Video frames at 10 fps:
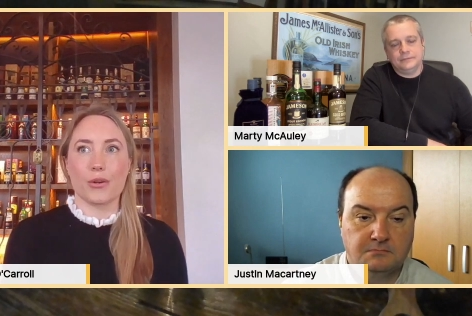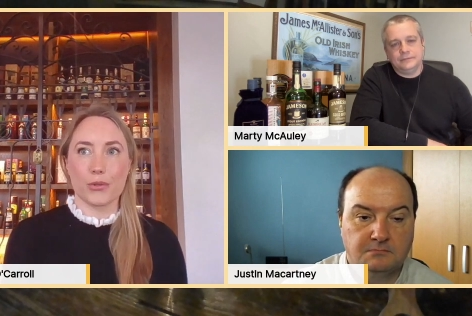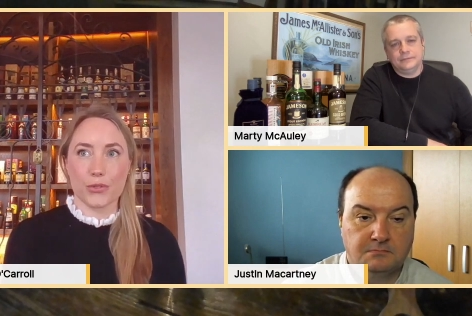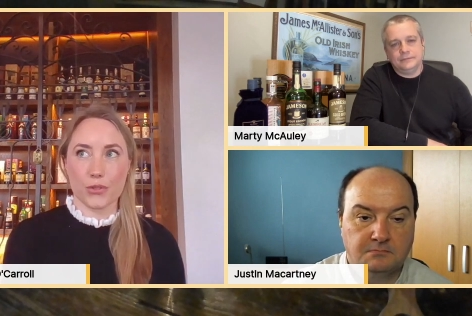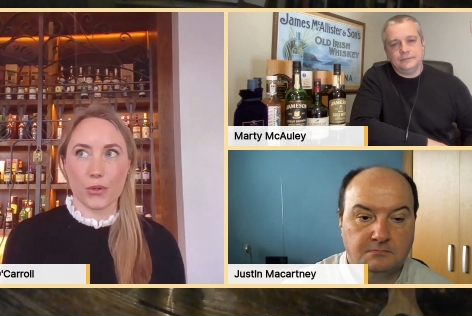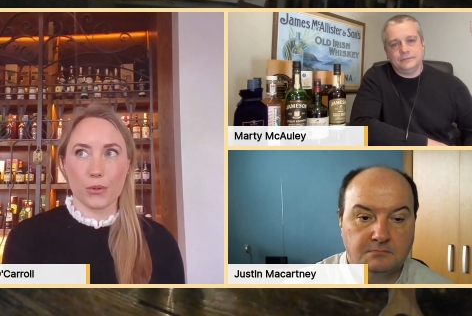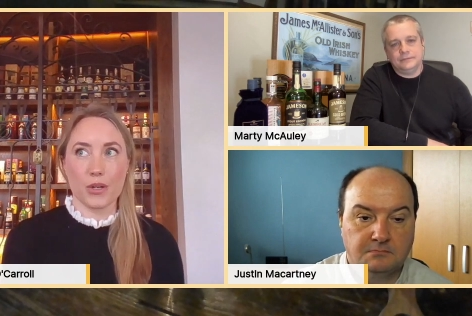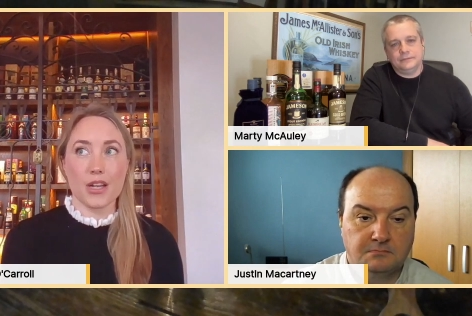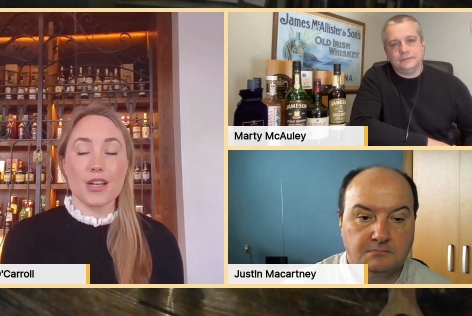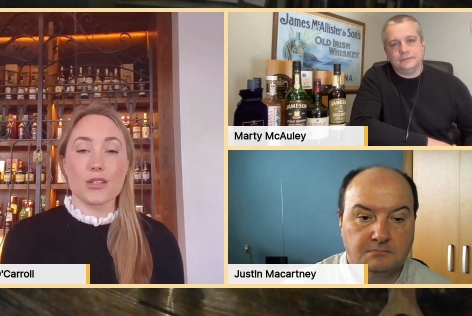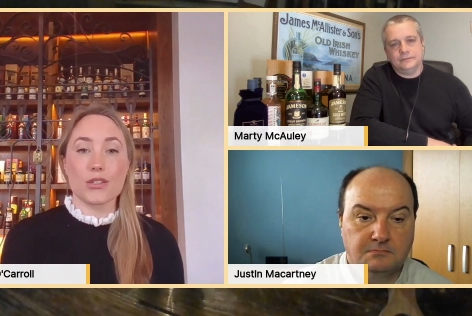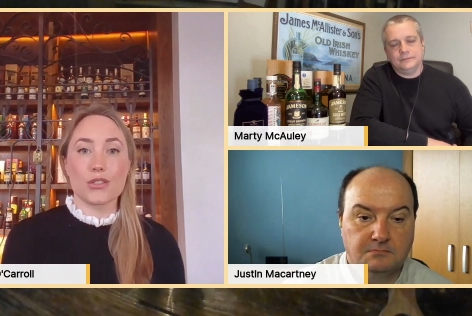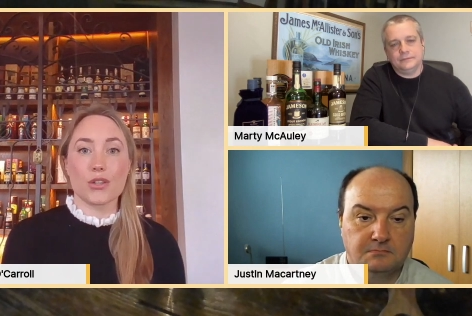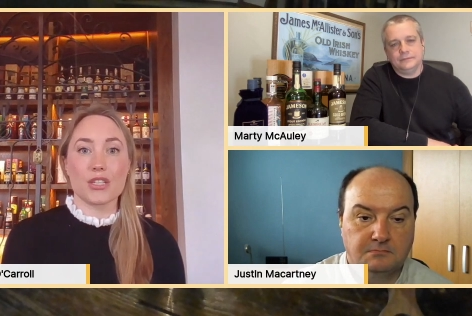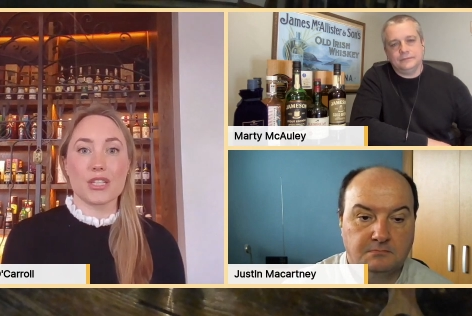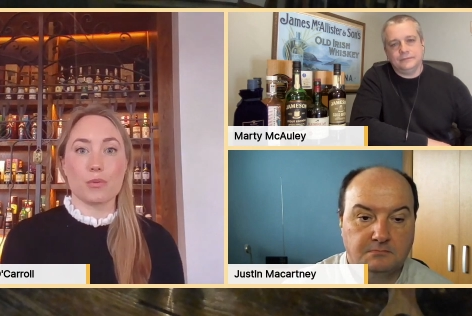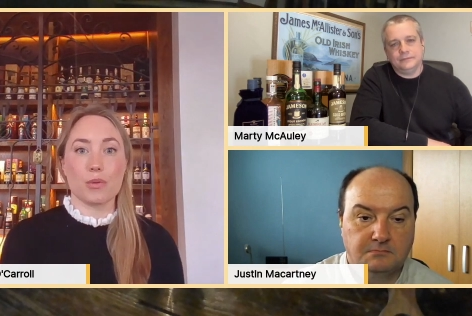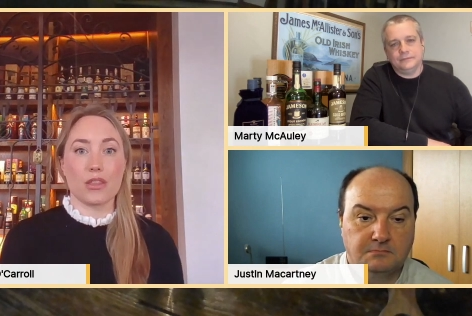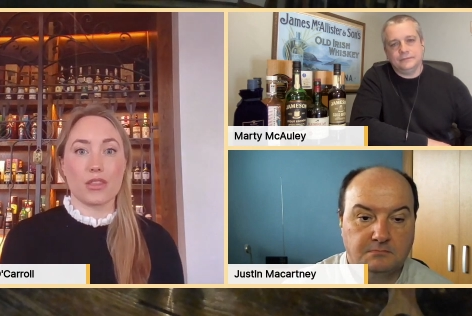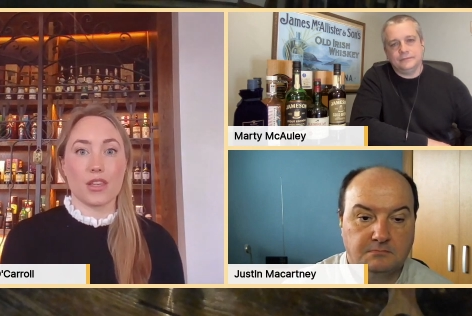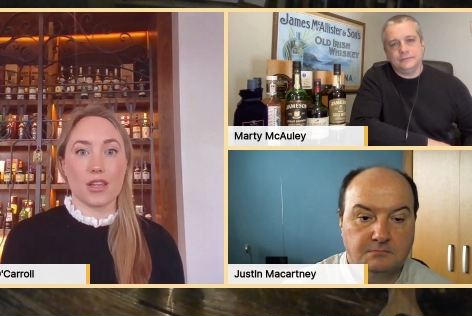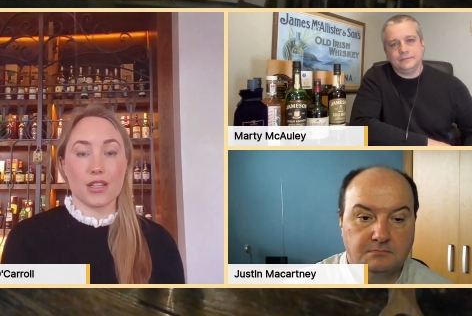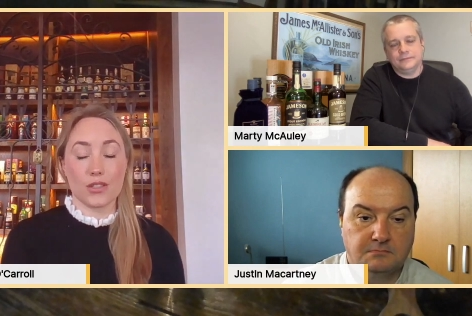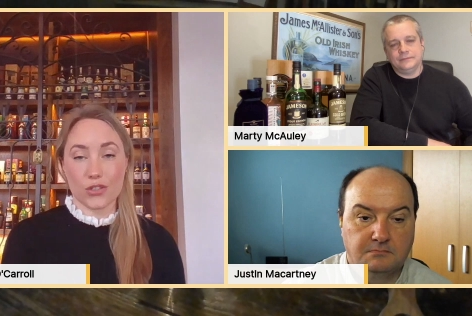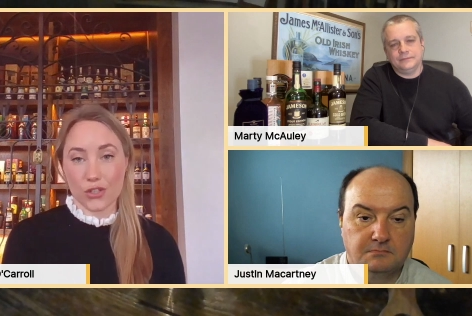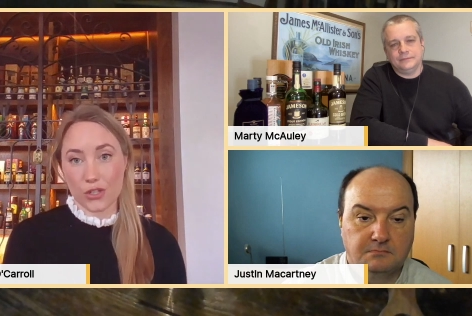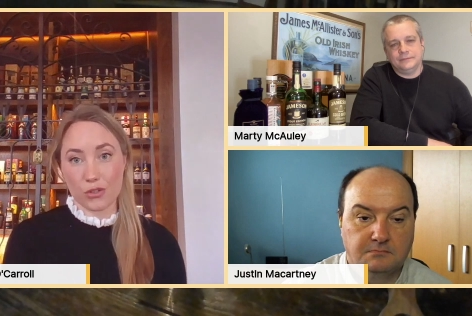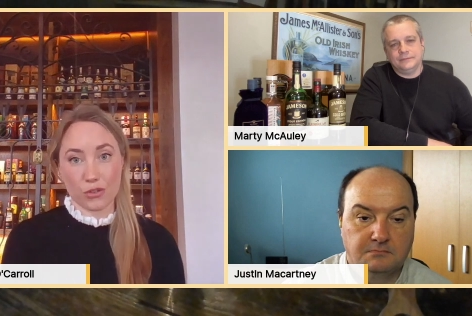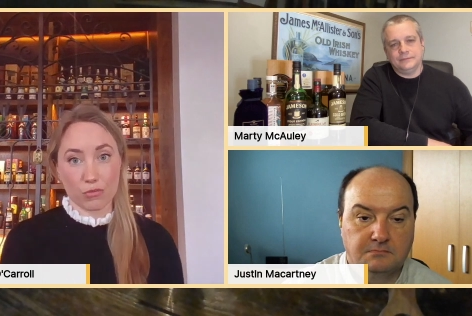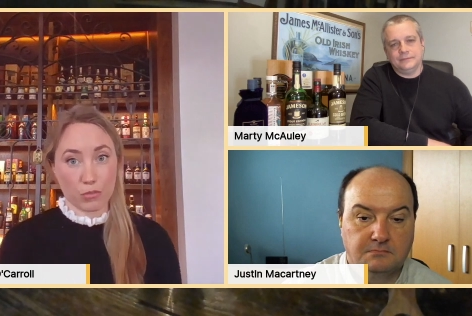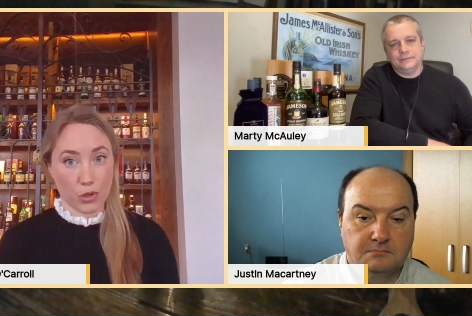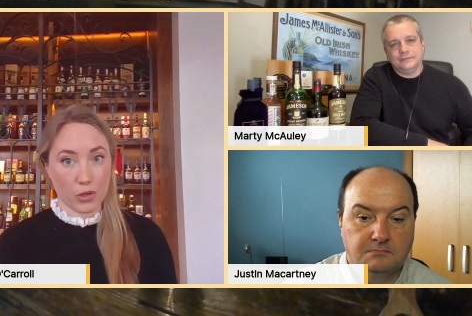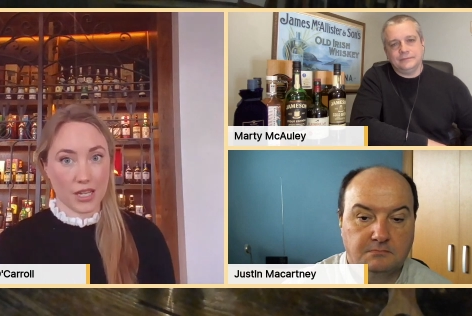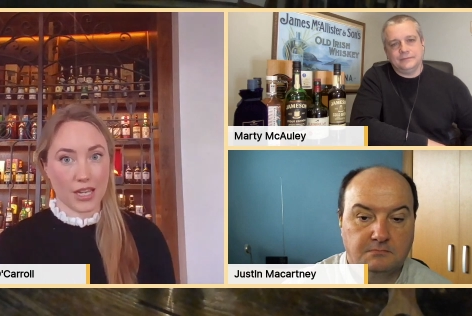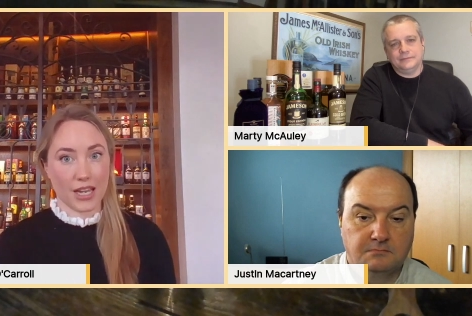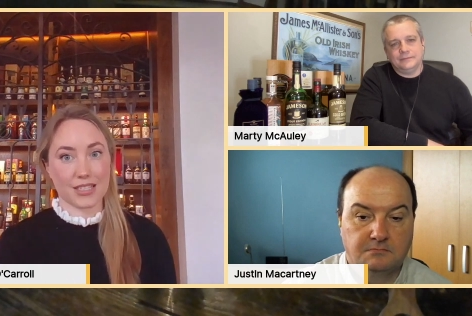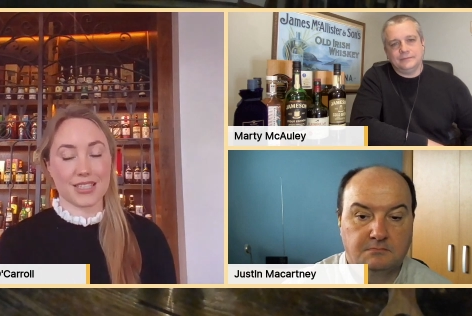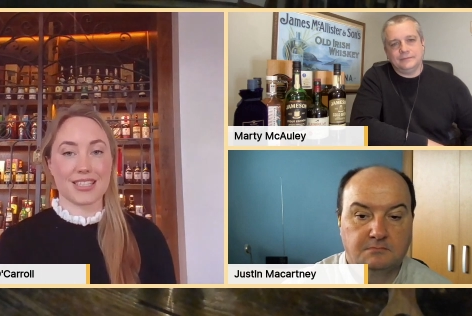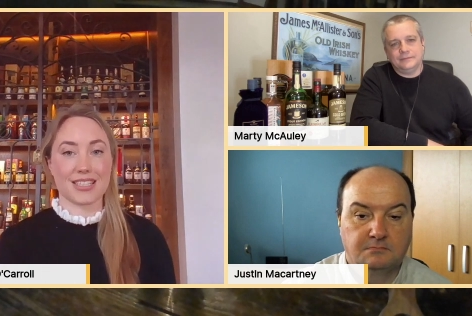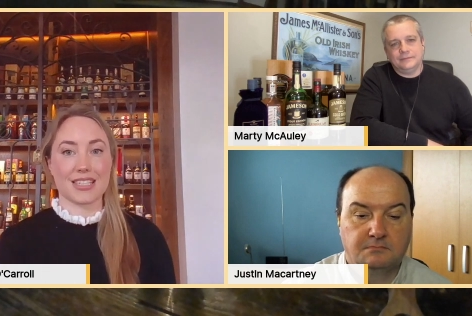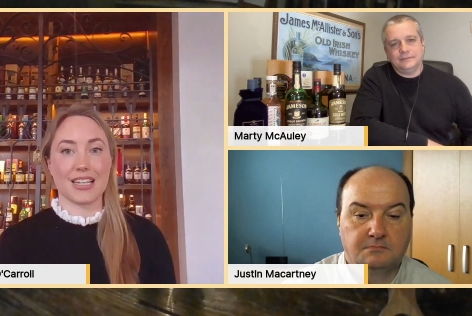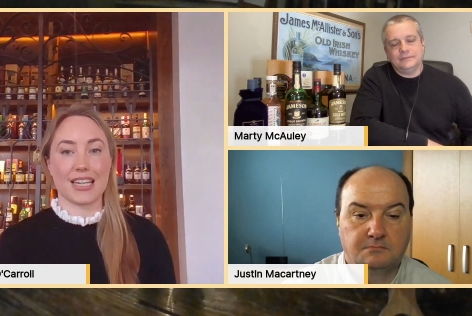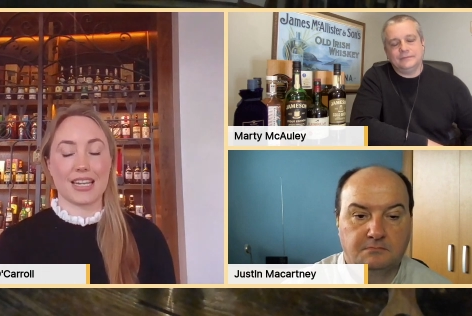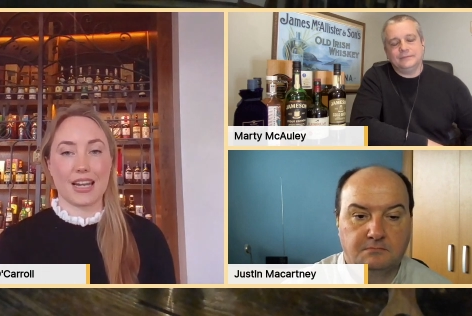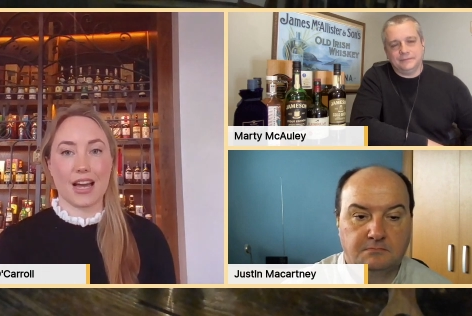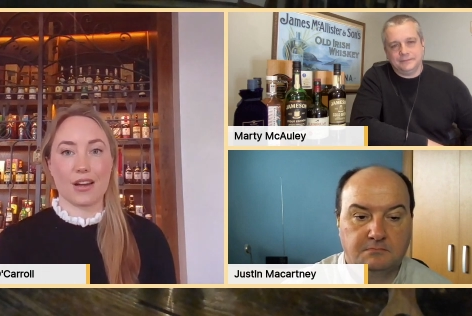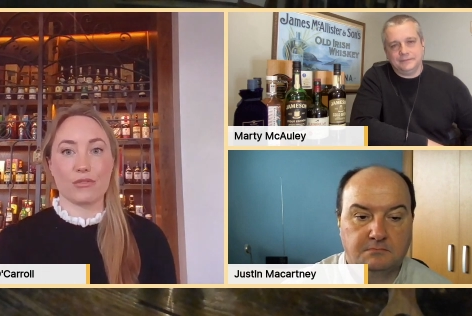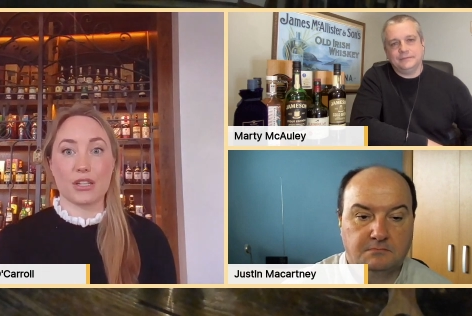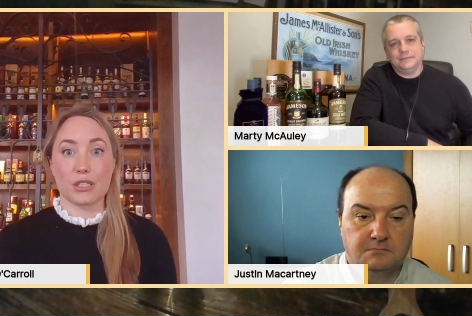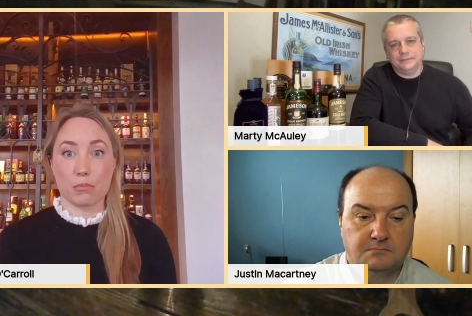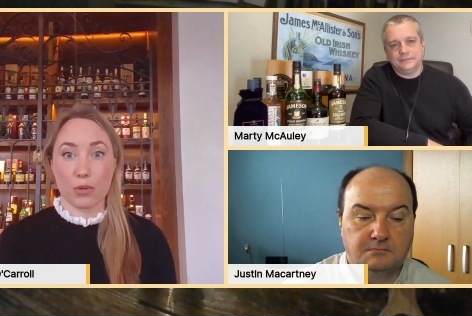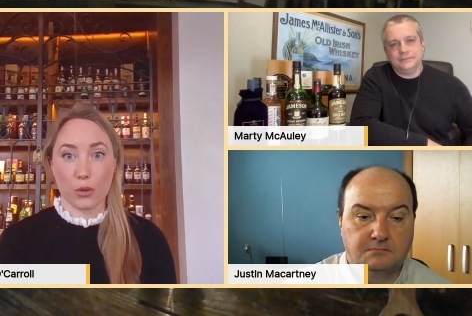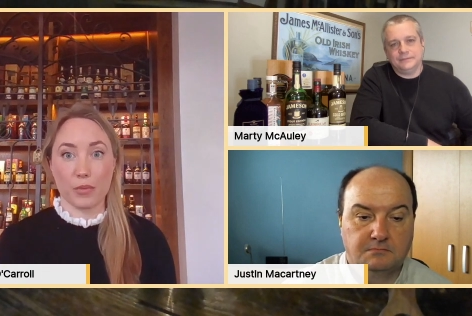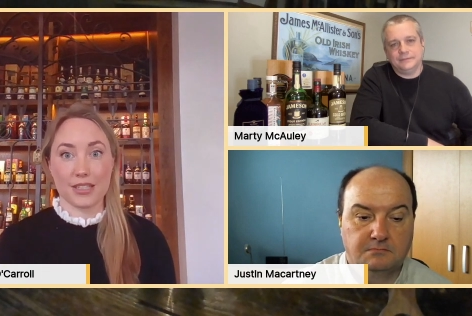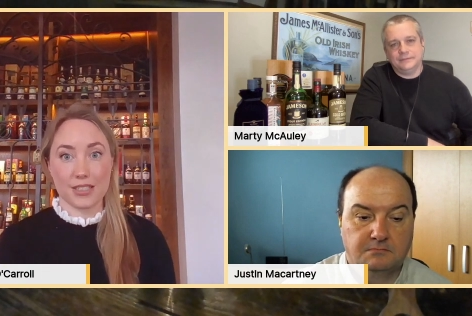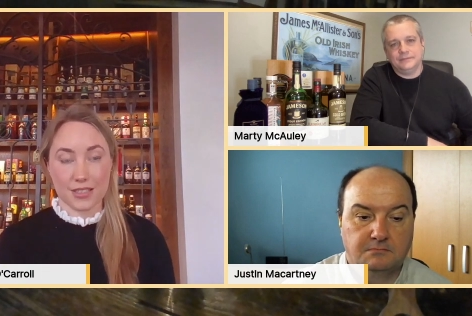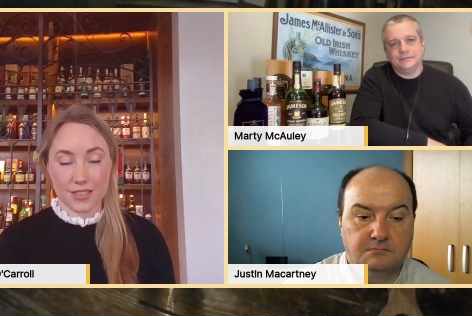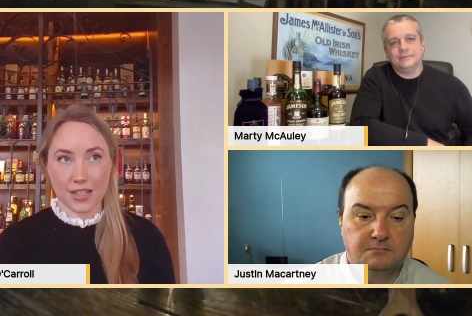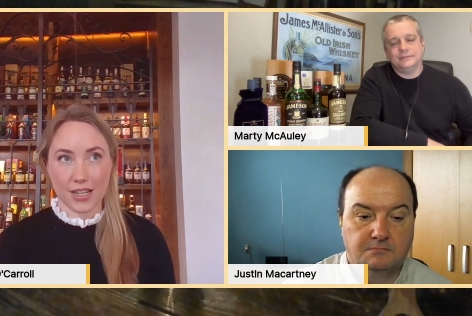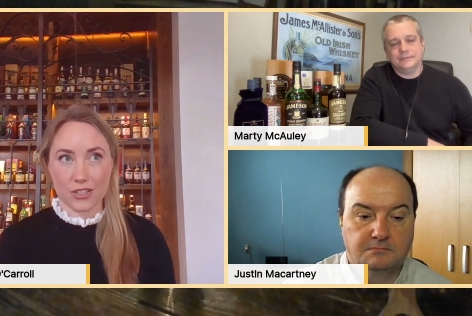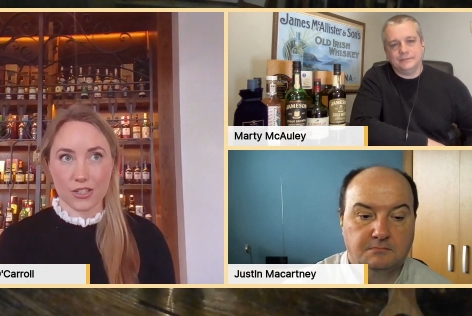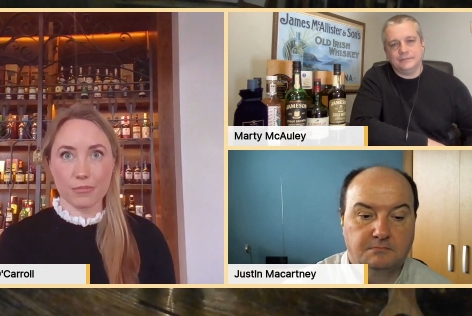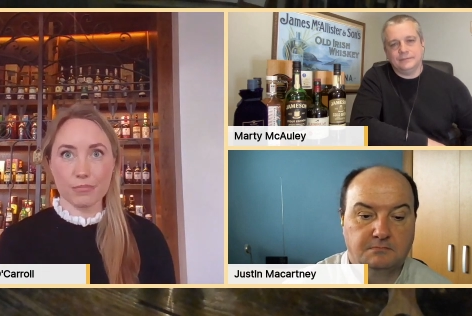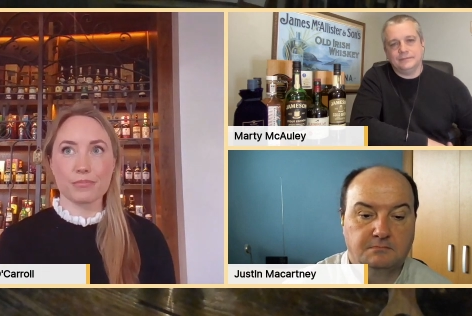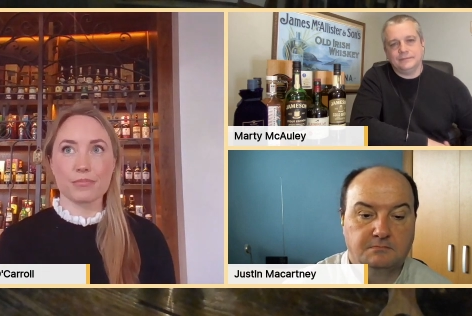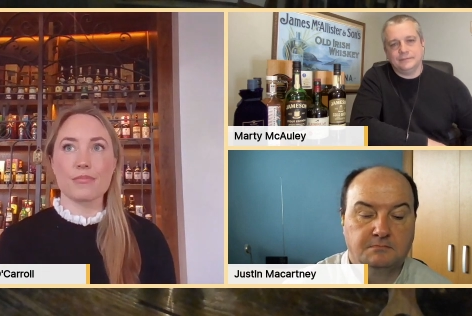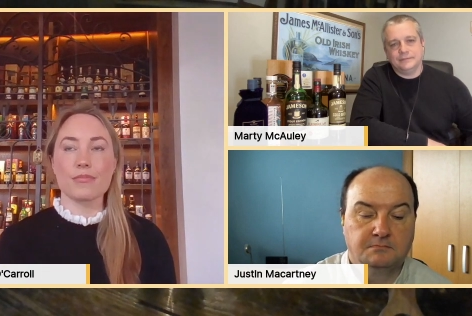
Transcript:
Speaker 1: also studied with the Institute of Brewing and Distilling and have a diploma in distillation.